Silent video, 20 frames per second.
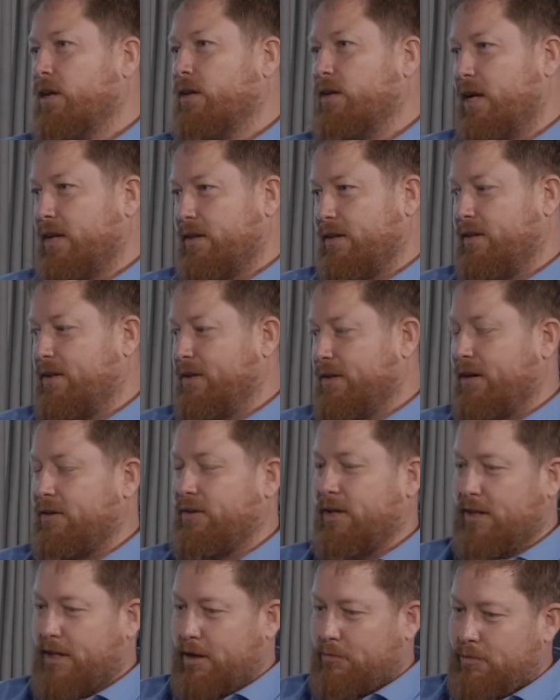That I
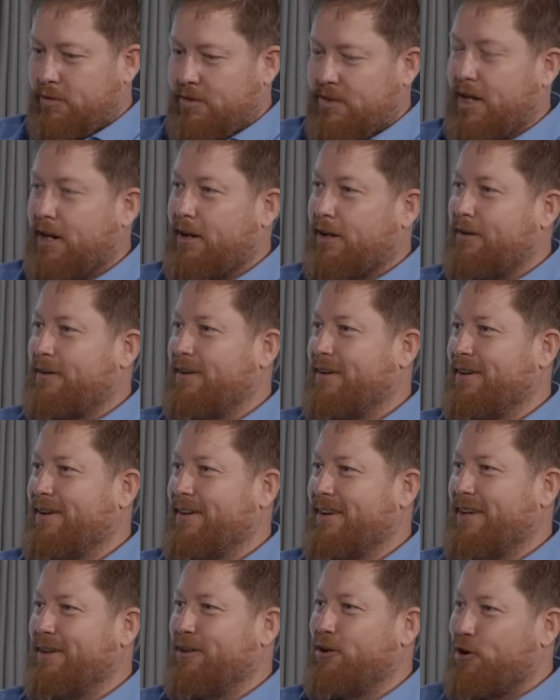think that will settle
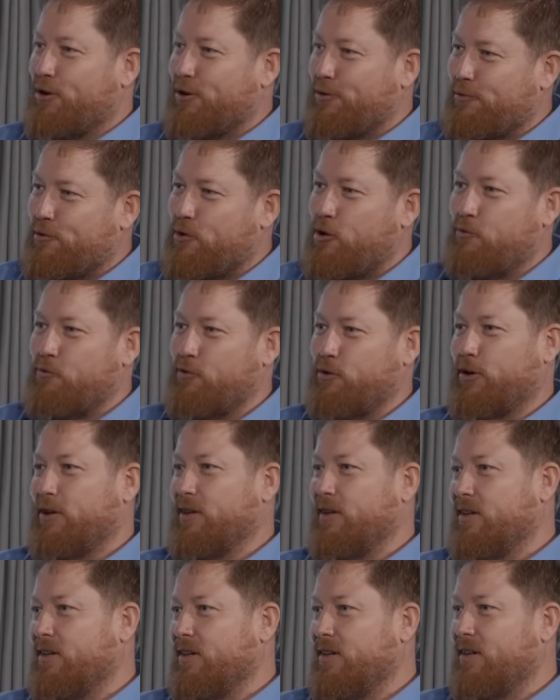a lot of comfort
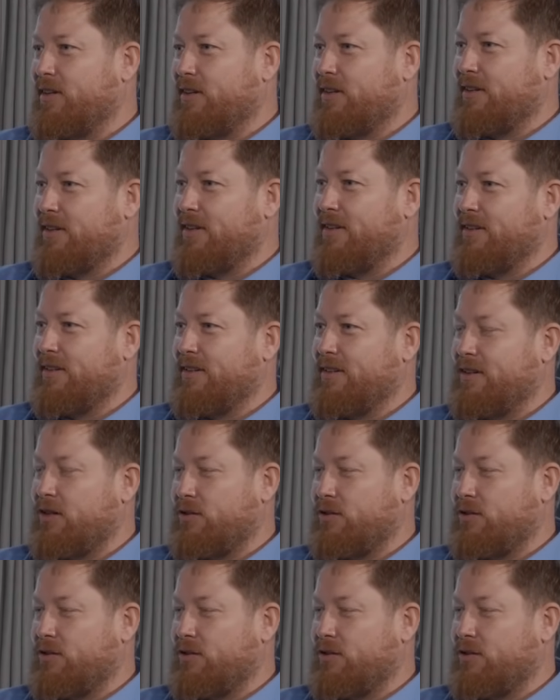in